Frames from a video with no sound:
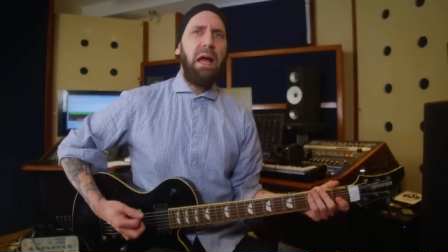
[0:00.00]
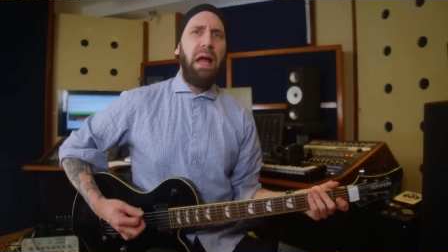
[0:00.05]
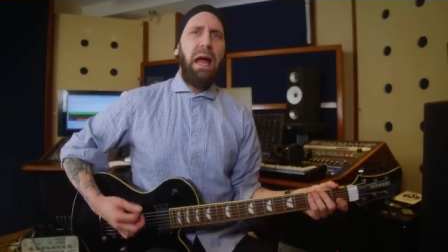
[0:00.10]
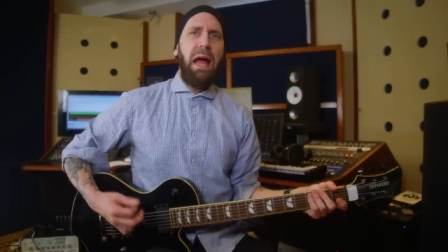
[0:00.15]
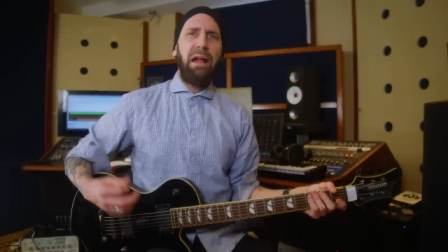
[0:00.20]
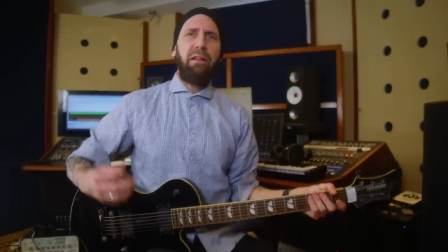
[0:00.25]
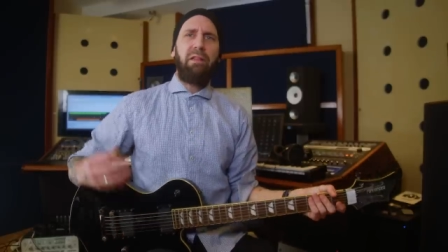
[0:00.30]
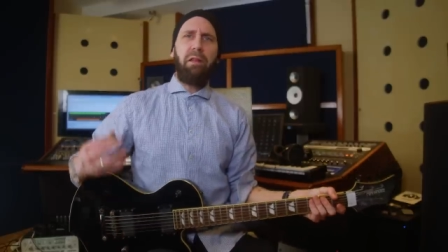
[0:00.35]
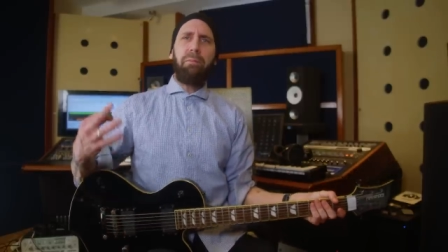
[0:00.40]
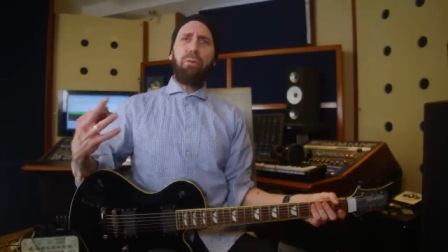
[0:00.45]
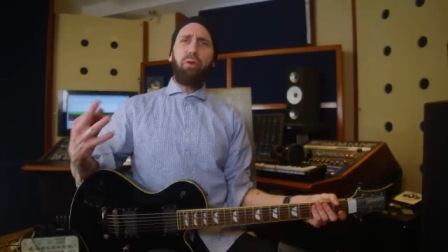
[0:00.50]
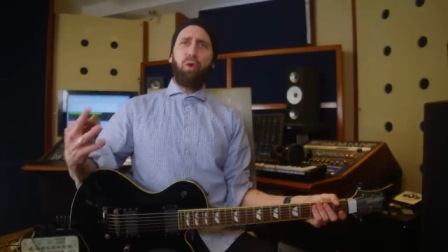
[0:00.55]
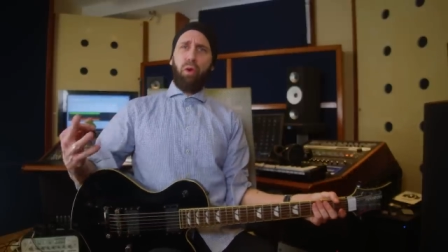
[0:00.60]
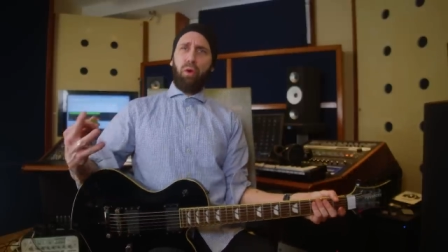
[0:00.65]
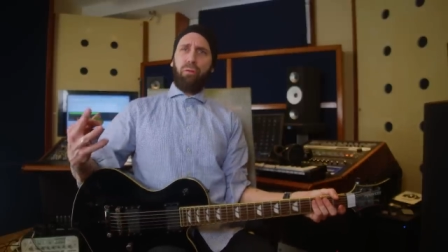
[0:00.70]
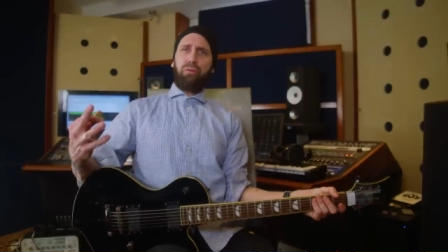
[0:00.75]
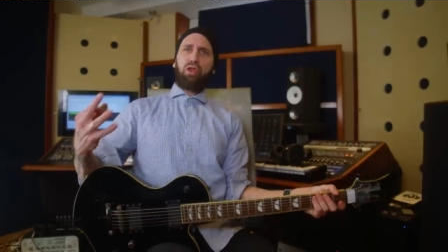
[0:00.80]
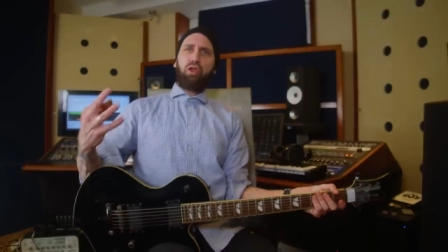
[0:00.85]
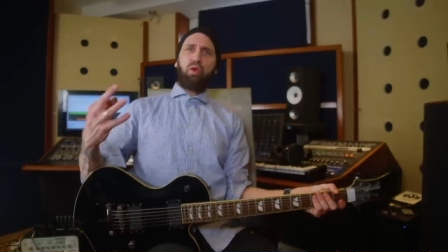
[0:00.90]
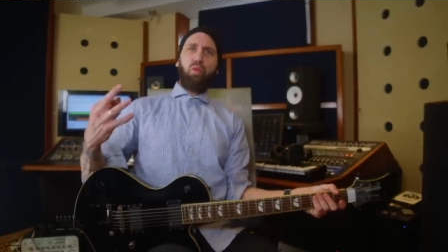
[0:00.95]
and some sort
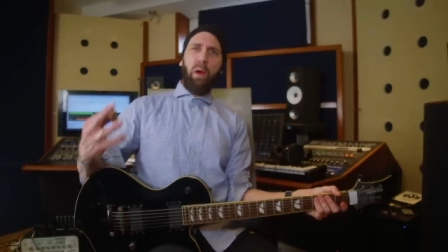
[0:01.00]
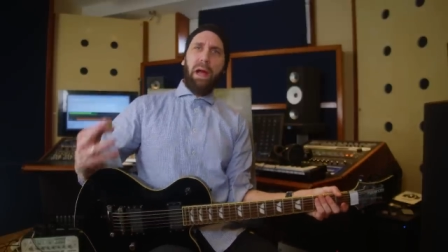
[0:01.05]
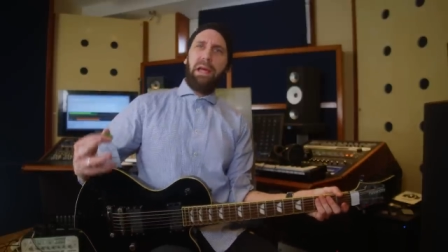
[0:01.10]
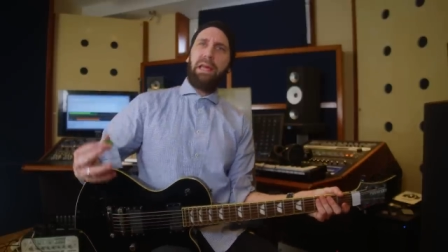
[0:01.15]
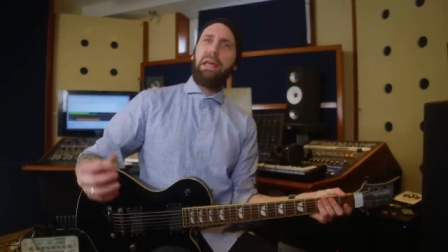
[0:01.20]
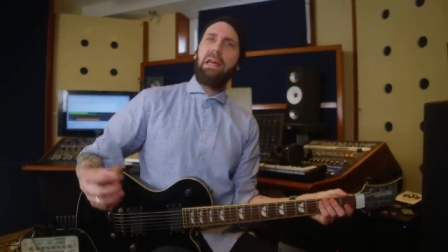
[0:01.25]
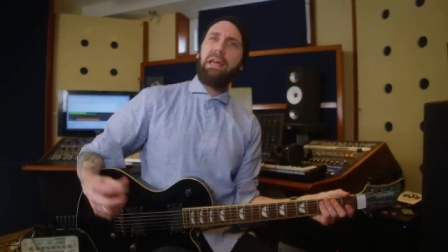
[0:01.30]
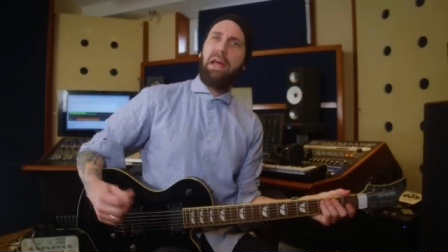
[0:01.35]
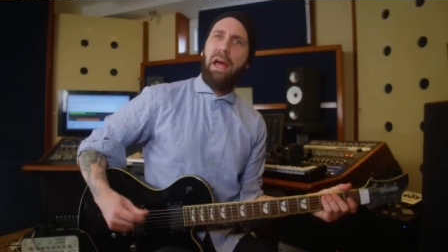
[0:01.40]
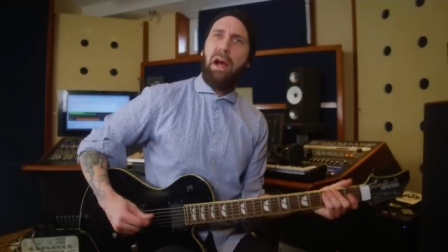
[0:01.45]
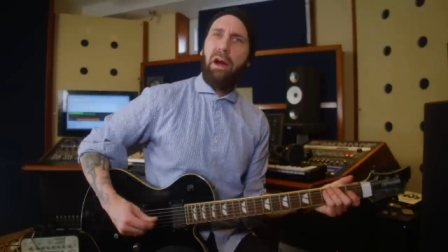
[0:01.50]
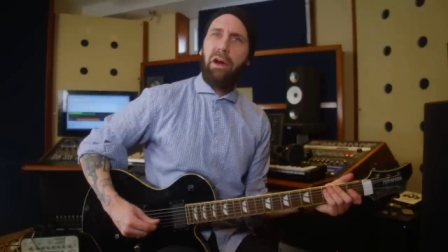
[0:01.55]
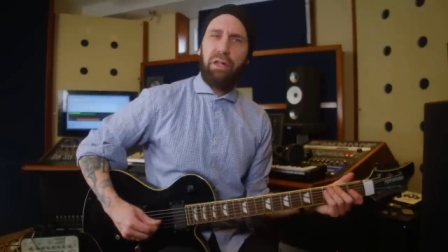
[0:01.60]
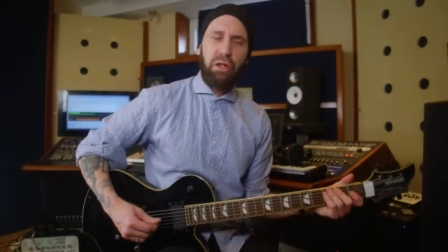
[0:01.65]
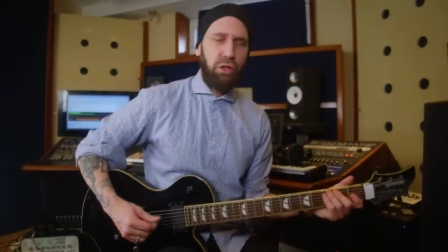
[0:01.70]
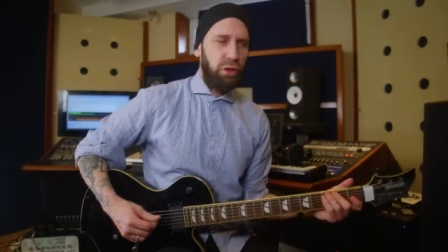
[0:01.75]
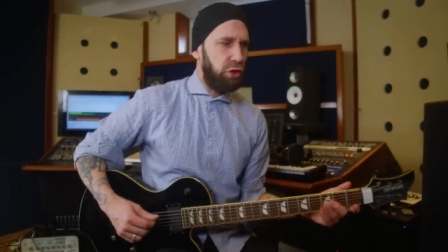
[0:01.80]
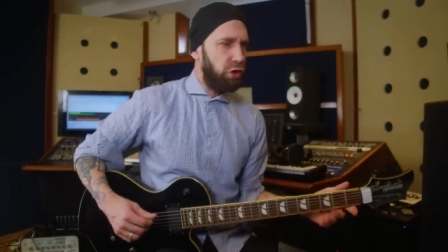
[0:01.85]
of twangy character.